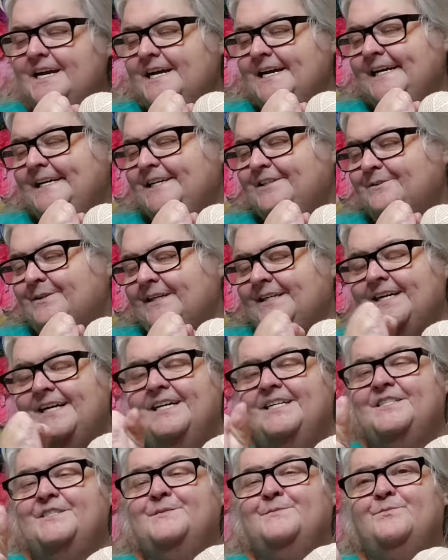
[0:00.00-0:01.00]
Anyway,
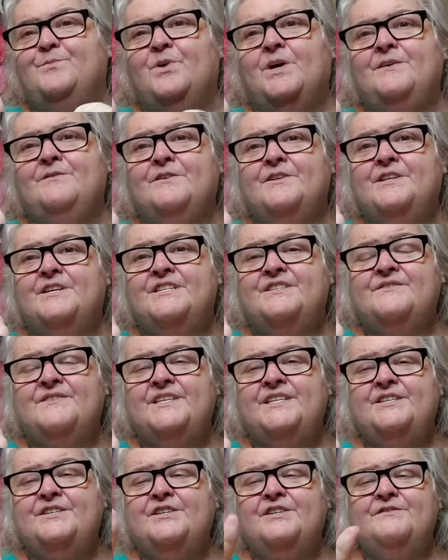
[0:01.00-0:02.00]
guys, pray for this
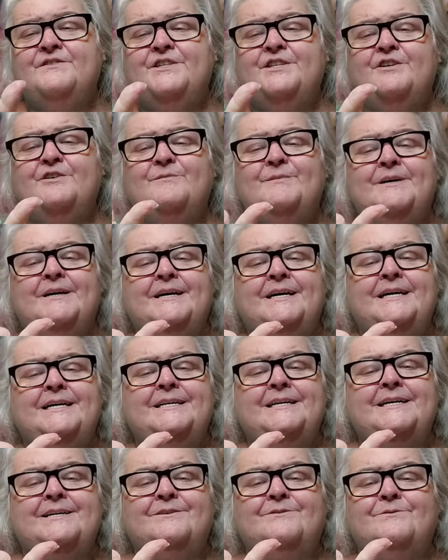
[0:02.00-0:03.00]
finger if you don't
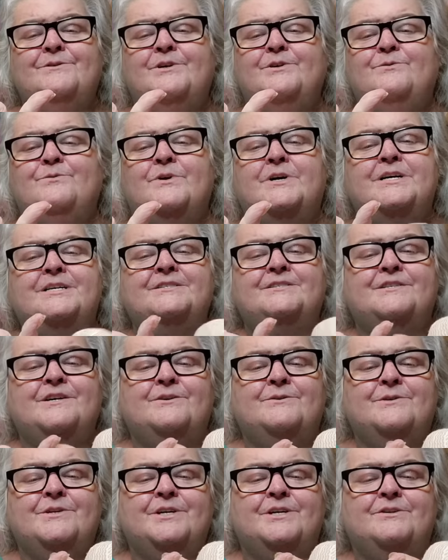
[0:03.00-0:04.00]
mind. I don't know what is
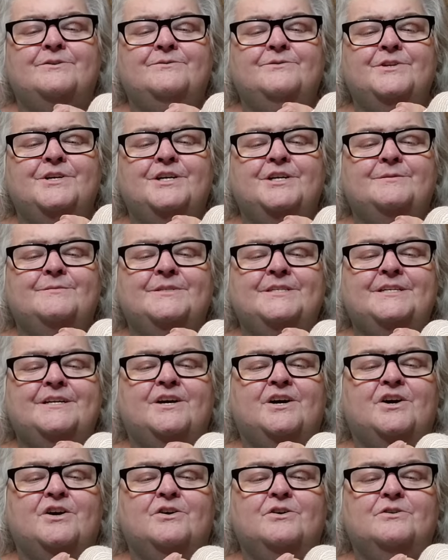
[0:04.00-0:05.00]
going on there, but it
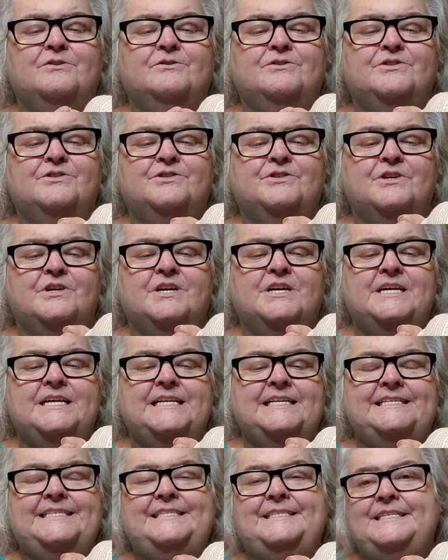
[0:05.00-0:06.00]
hurts
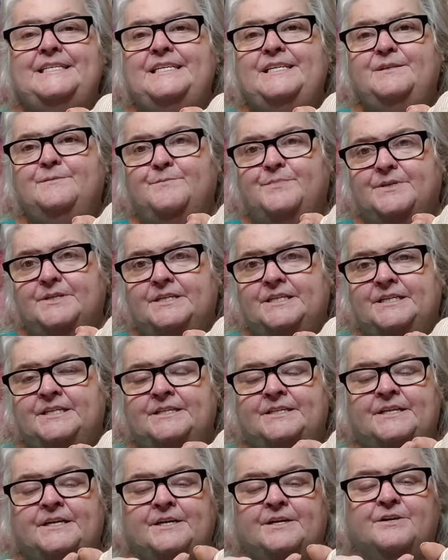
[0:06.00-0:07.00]
deep
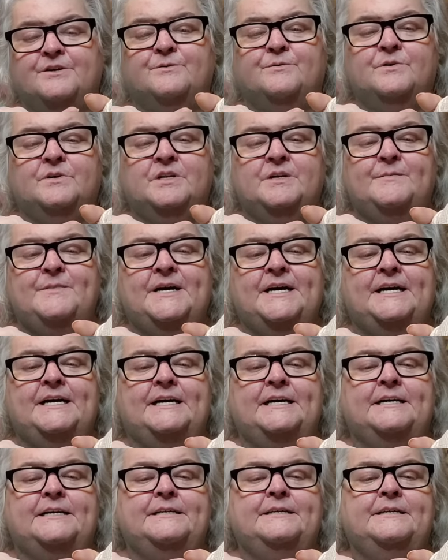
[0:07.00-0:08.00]
in there really
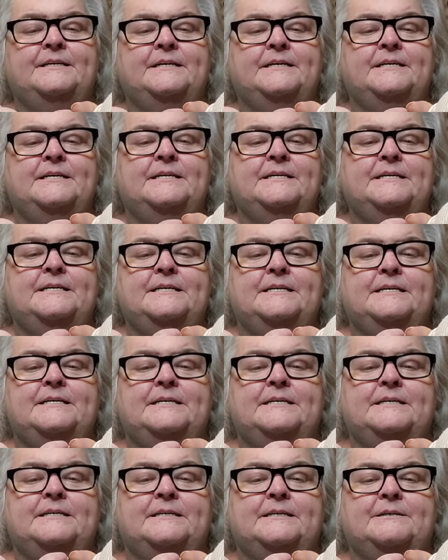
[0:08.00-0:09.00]
bad.
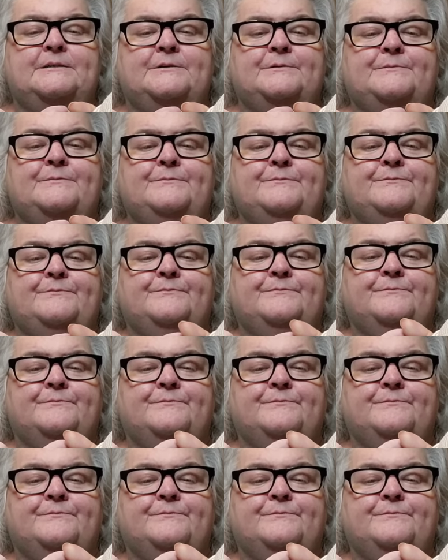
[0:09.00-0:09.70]
Um,